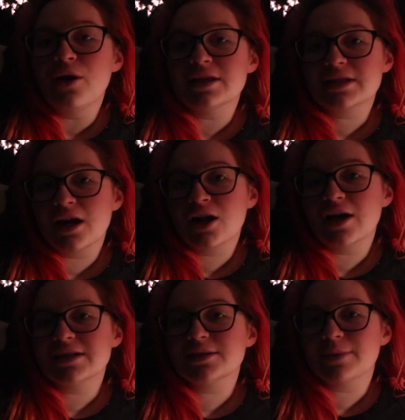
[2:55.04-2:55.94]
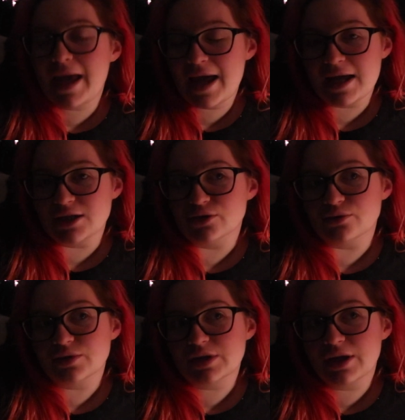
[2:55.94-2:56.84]
Let's go and light some
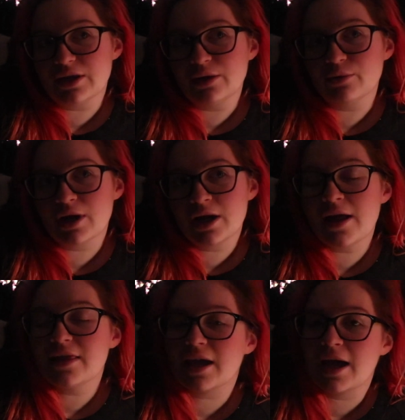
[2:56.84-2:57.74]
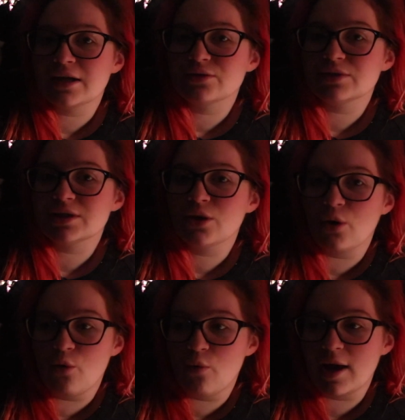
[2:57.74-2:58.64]
candles. I think we'll go and light the candles in the
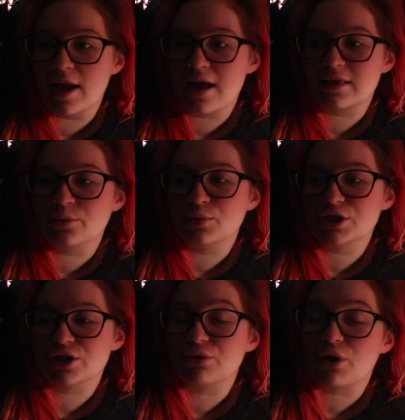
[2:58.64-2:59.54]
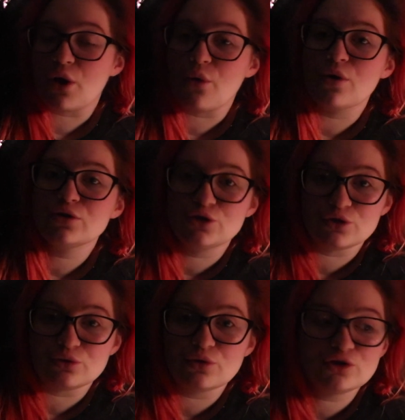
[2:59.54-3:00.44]
hallway, and then we shall go and
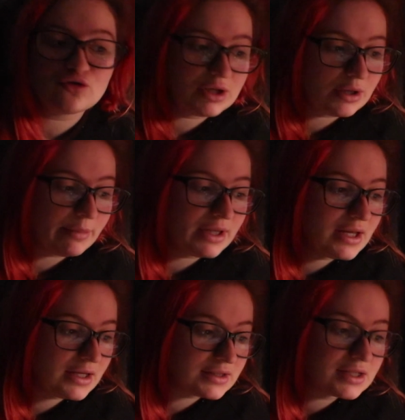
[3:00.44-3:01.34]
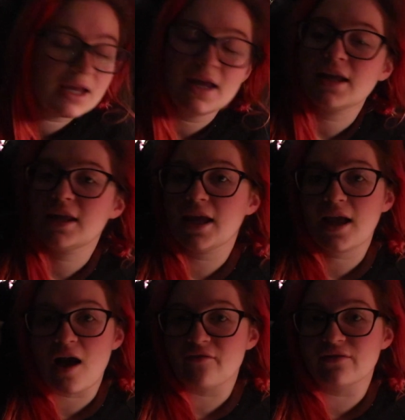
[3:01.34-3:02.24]
do a drink. But yes, get
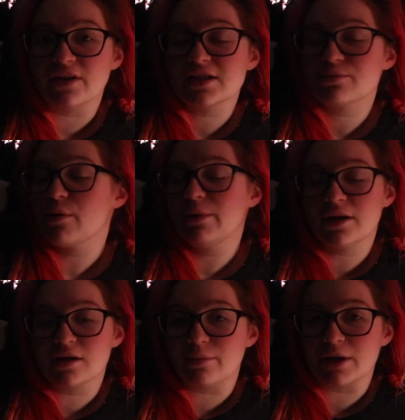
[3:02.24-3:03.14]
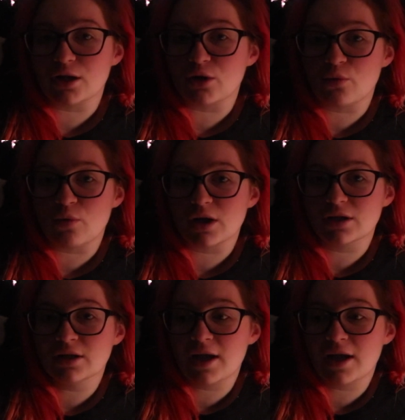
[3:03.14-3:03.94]
comfy, it's probably going to be a long one,